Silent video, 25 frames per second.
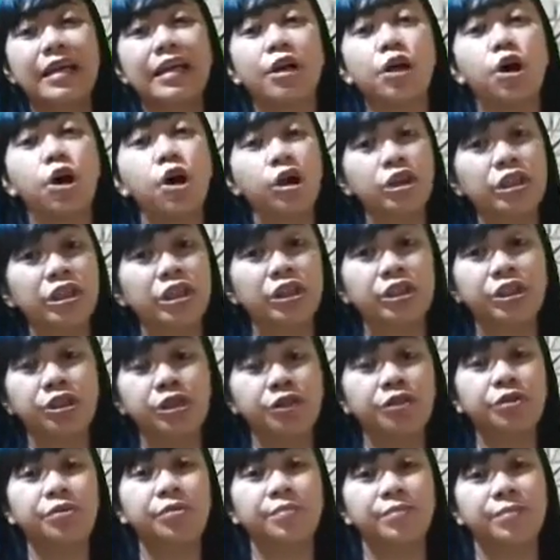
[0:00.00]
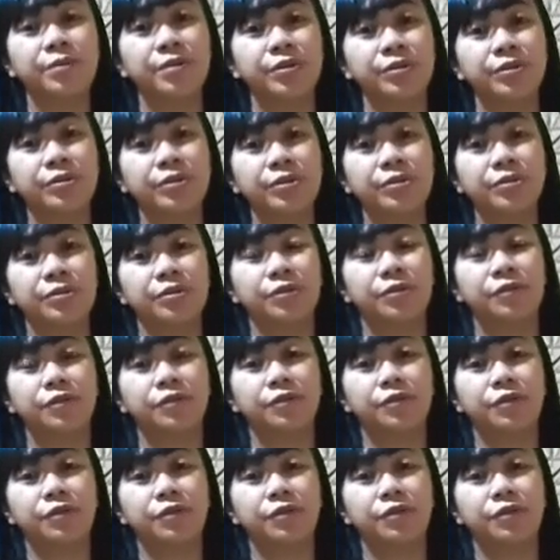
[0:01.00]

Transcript: costume also